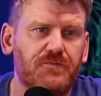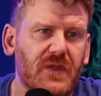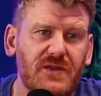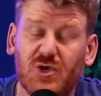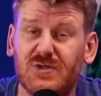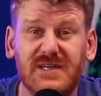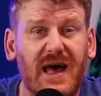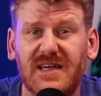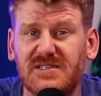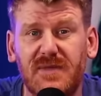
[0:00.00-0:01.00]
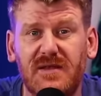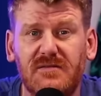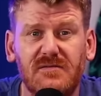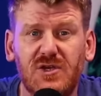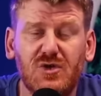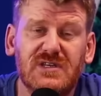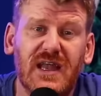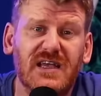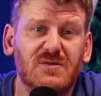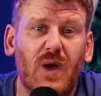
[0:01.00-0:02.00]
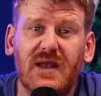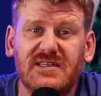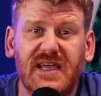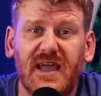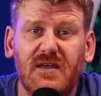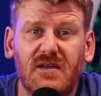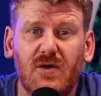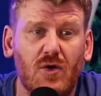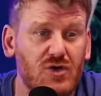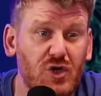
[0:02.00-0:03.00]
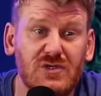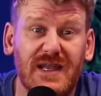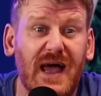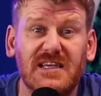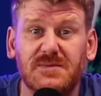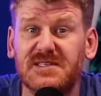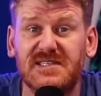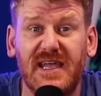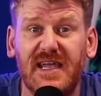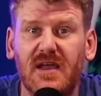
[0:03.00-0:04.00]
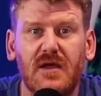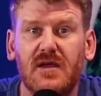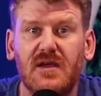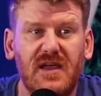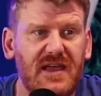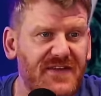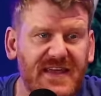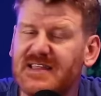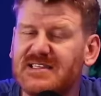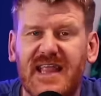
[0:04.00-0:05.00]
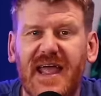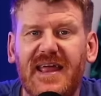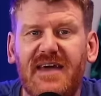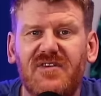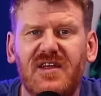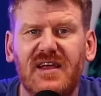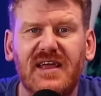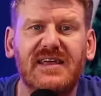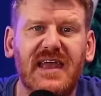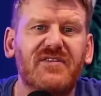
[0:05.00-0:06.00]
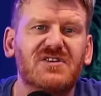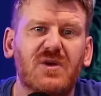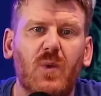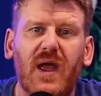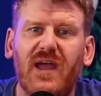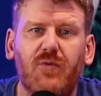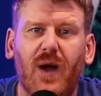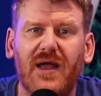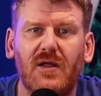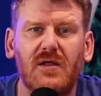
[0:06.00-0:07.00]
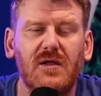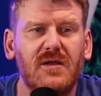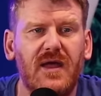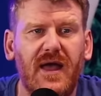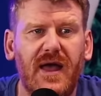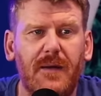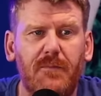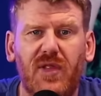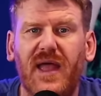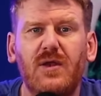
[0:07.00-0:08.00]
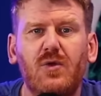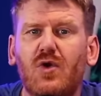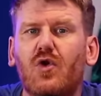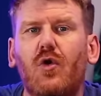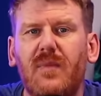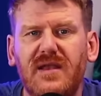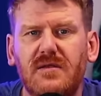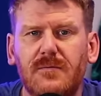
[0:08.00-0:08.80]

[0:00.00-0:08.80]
Utilise him then. Utilise him while he's here. Or utilise him and see if he can stay at Everton and can give us a worthwhile player who can come in